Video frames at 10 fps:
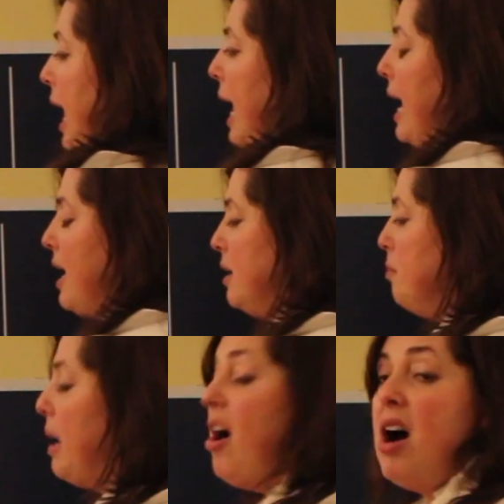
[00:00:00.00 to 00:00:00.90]
And
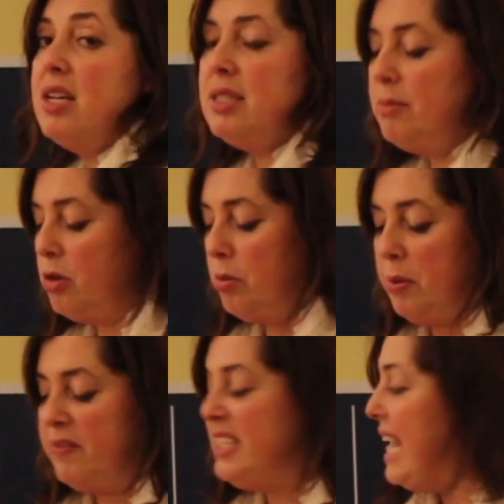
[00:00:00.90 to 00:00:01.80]
my awesome group
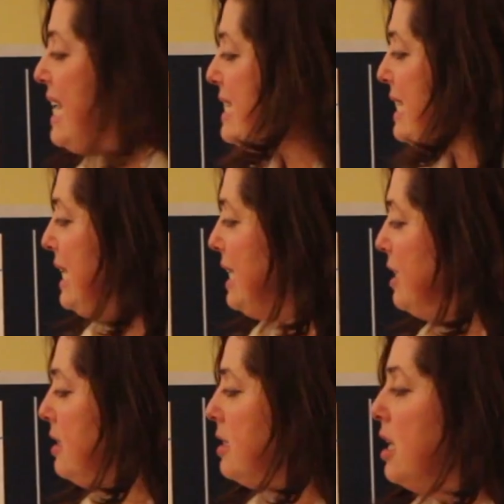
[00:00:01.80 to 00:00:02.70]
of
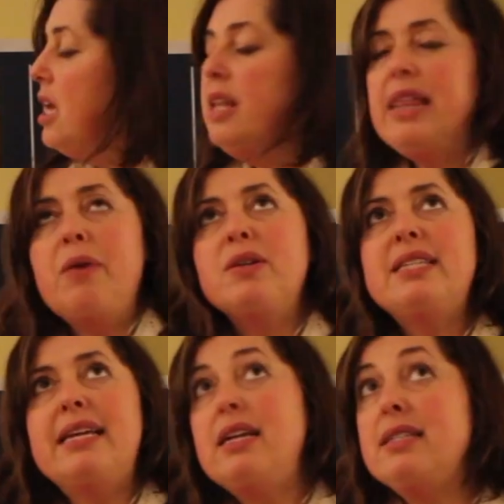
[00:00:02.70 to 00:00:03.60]
daisies, they were
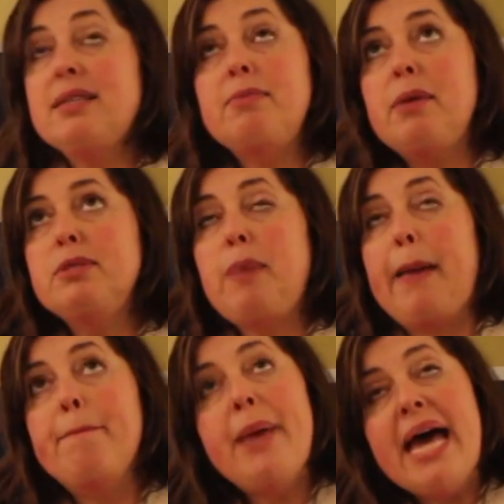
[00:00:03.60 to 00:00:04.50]
saying, and sometimes my
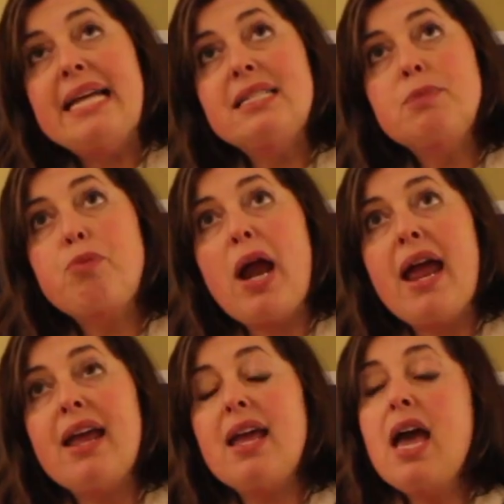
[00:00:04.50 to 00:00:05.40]
pens
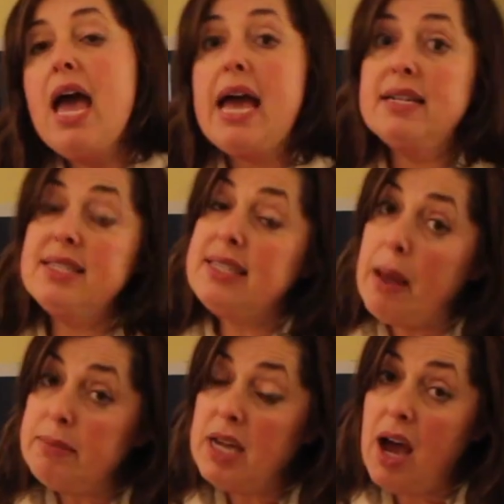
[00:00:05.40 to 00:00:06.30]
break, and
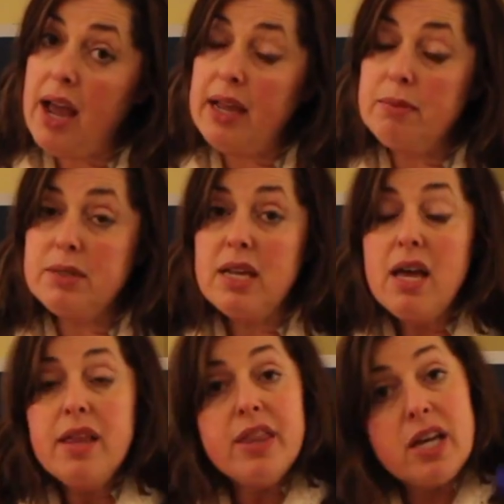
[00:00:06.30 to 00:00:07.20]
sometimes
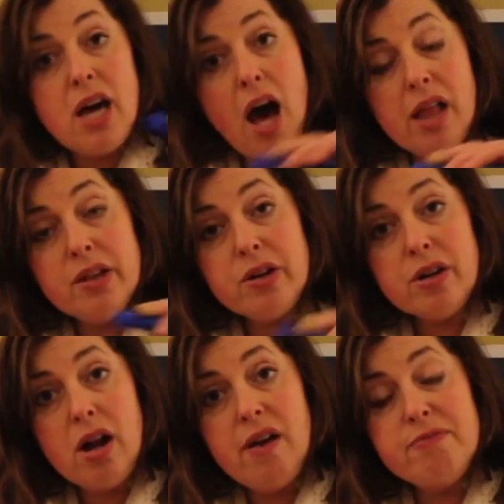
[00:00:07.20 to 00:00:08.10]
the
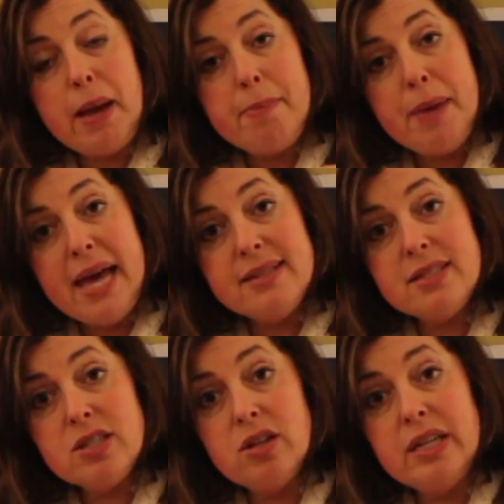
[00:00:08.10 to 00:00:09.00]
color of my
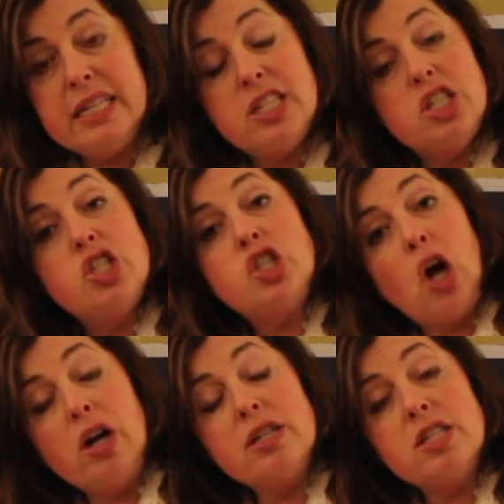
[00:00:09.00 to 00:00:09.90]
pencil, it
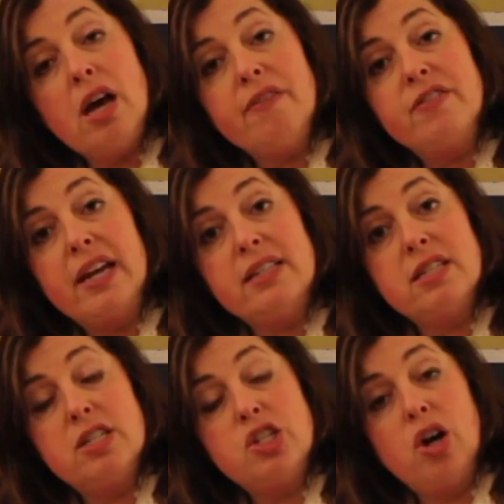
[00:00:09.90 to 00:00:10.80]
starts off nice
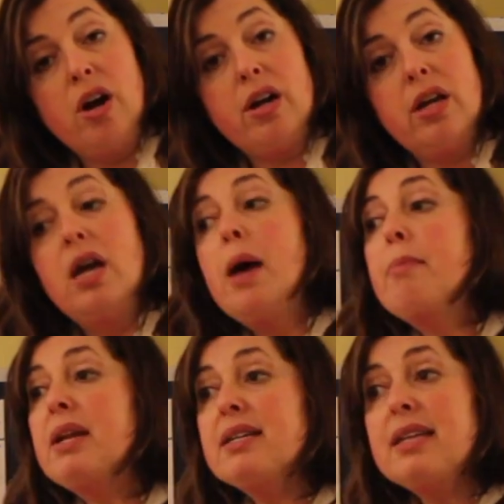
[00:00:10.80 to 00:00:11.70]
and dark,
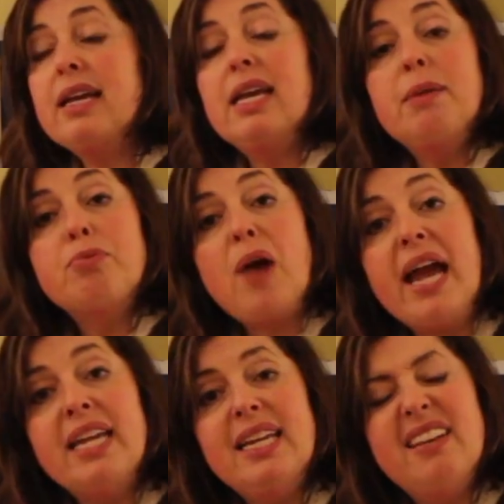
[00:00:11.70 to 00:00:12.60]
but as I keep
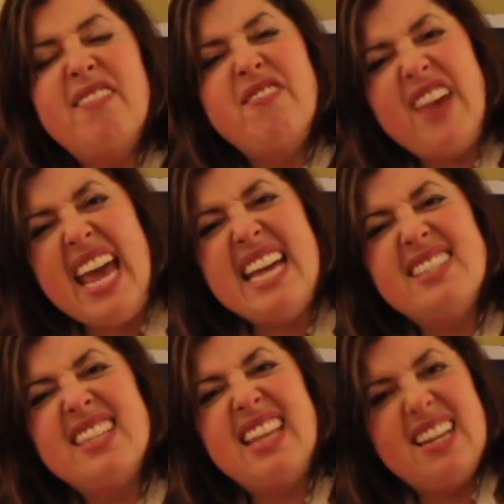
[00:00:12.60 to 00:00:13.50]
writing, it
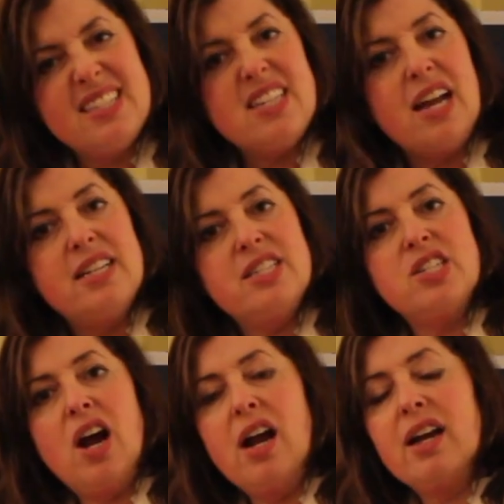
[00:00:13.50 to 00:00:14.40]
fades, and then it's not as
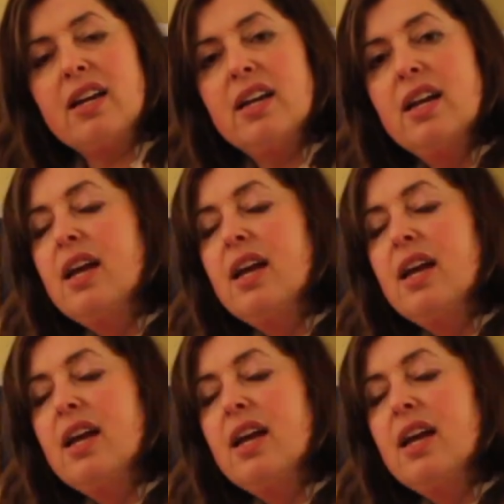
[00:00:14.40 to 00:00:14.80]
dark.